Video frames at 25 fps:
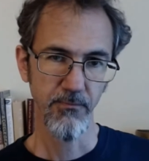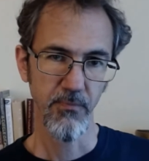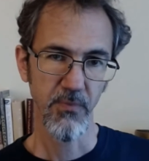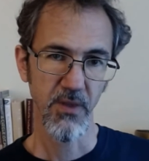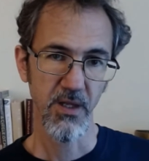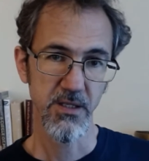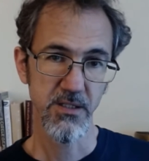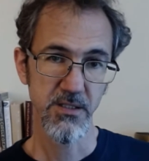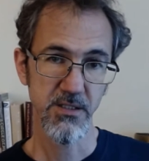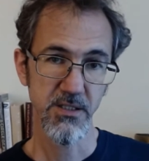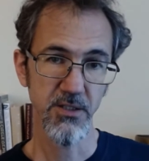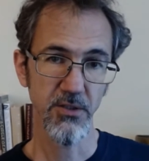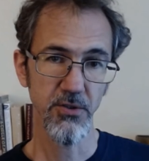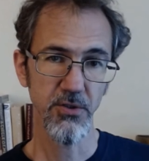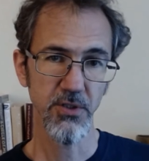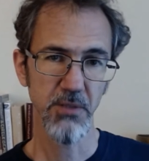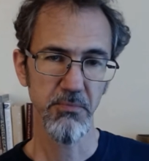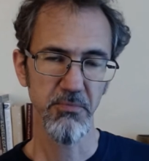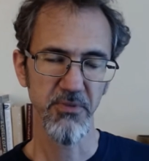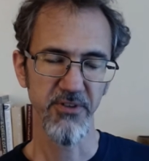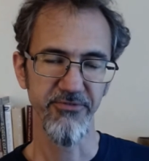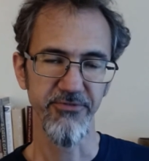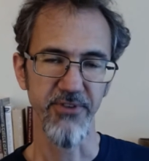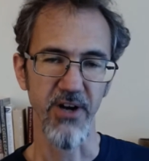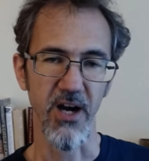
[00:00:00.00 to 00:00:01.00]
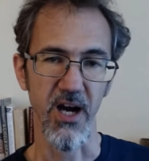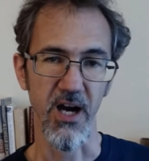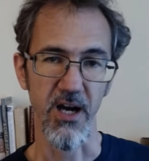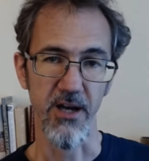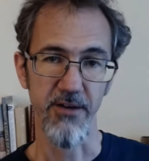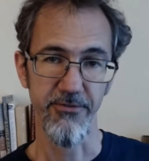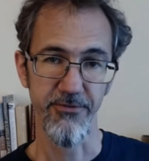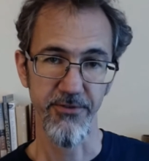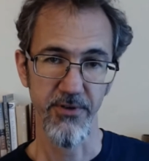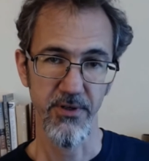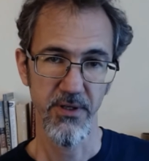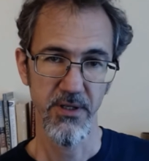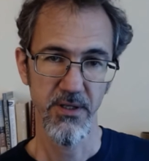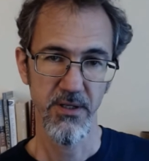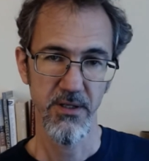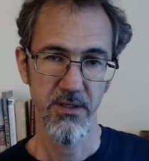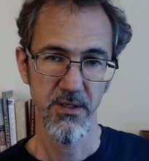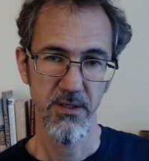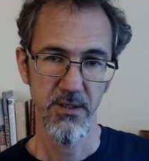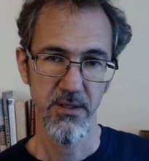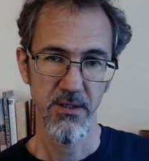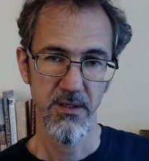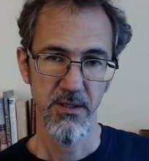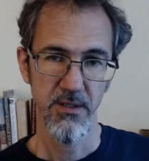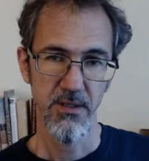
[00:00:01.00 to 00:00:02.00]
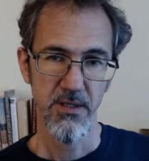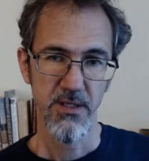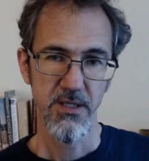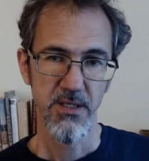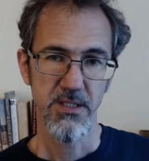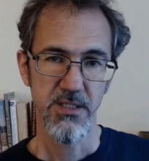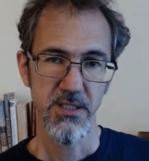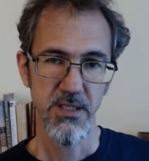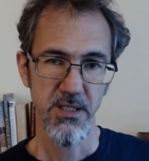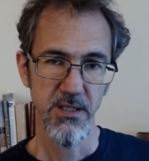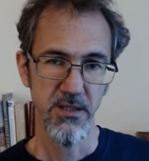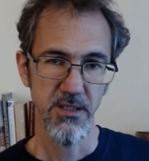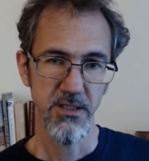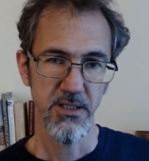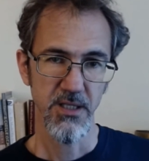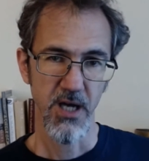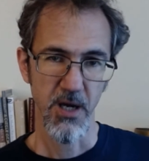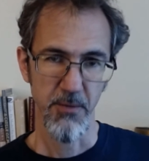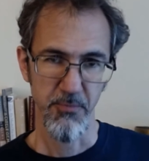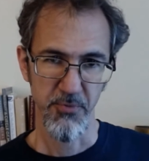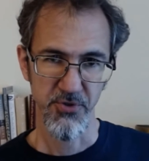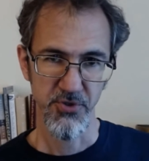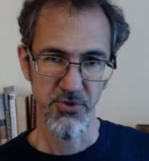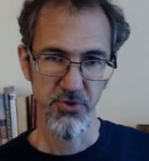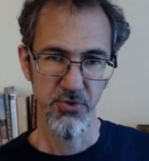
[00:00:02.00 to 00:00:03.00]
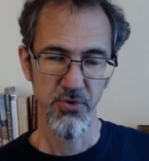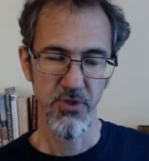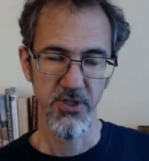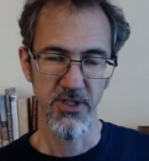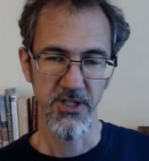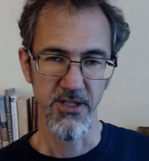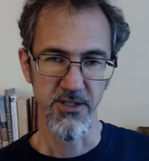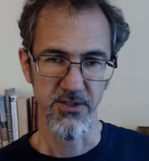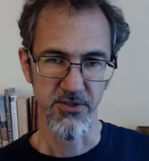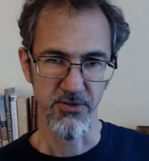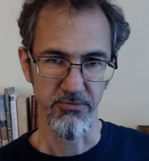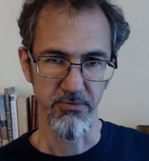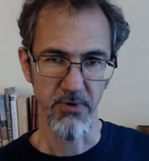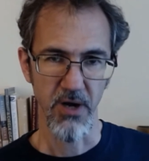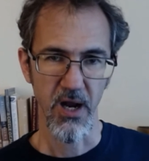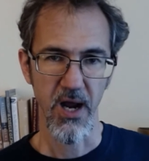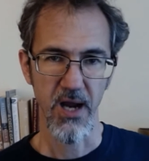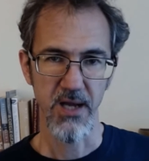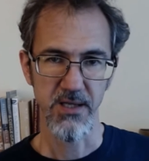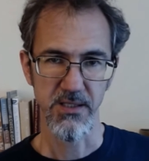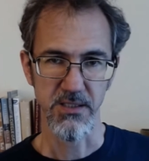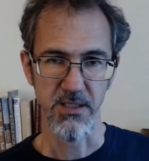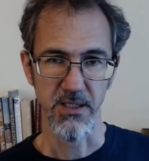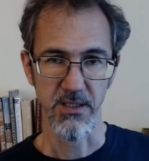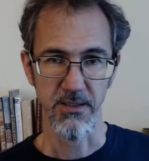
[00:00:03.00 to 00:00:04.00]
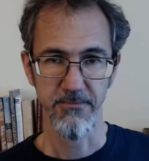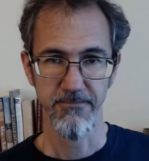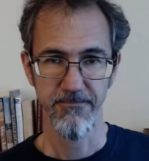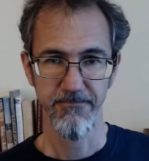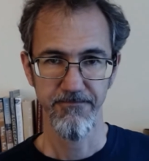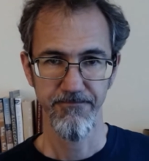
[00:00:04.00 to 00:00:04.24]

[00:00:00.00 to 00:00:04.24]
Skill number 5. See the opportunities arising.